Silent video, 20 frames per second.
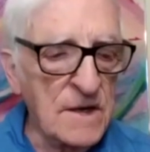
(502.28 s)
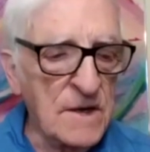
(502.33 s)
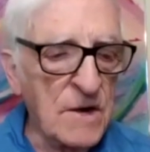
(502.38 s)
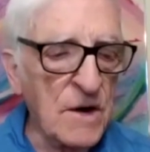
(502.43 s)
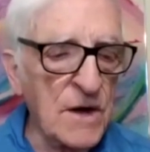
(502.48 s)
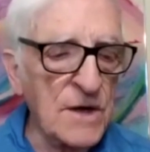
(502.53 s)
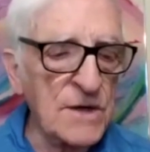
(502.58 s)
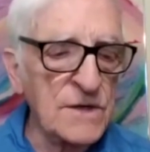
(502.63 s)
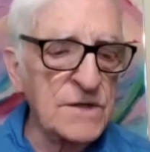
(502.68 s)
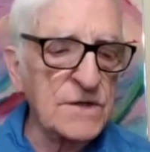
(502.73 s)

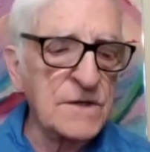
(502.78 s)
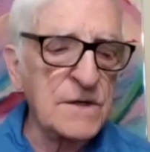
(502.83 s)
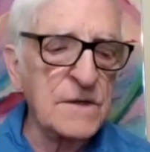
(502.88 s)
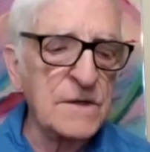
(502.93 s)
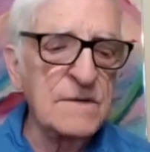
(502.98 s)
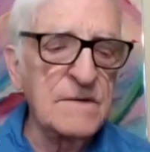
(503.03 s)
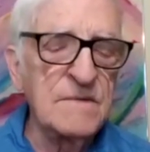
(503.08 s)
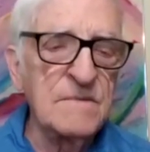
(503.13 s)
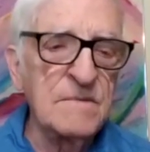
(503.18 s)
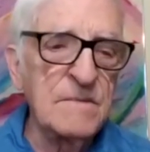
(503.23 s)
It
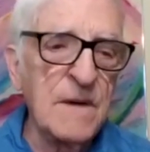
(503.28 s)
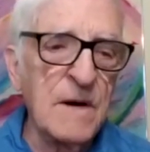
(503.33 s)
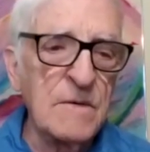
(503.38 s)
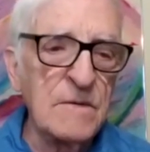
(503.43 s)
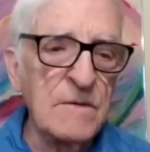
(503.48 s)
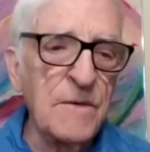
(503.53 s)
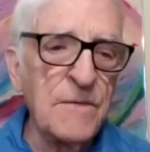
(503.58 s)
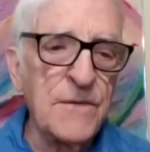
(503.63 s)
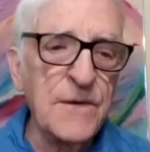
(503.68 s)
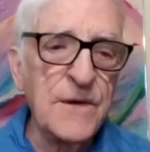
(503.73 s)
cost
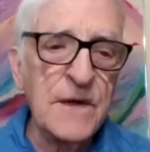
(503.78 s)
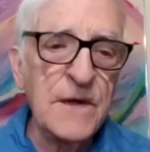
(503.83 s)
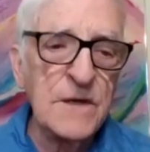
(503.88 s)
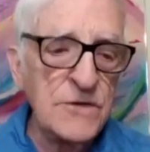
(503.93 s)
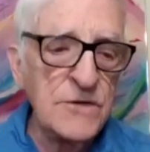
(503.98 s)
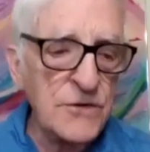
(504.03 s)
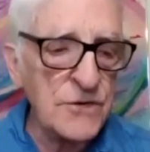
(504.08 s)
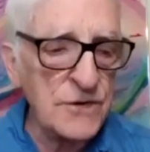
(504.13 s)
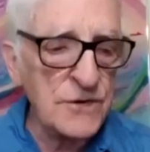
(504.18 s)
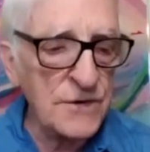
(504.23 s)
Martin Luther
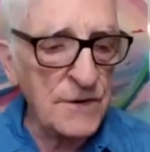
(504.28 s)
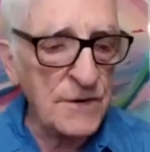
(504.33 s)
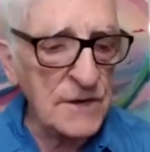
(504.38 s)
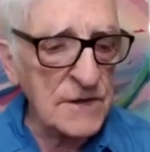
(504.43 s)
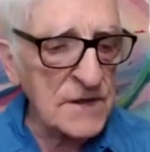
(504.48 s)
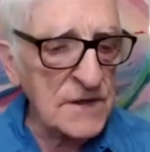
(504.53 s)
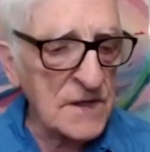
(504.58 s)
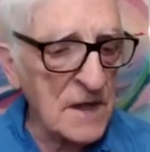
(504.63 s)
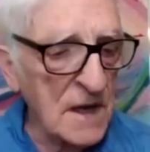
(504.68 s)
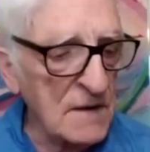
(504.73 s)
King
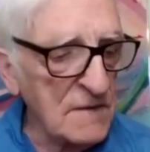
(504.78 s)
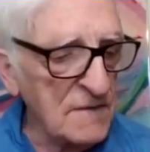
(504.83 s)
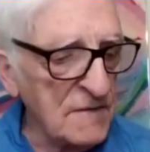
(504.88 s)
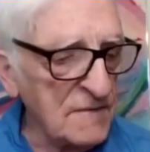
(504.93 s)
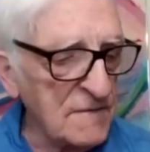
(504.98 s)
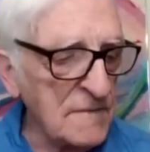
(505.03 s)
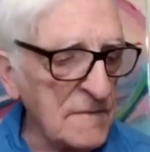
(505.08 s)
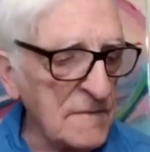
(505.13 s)
Jr. his life.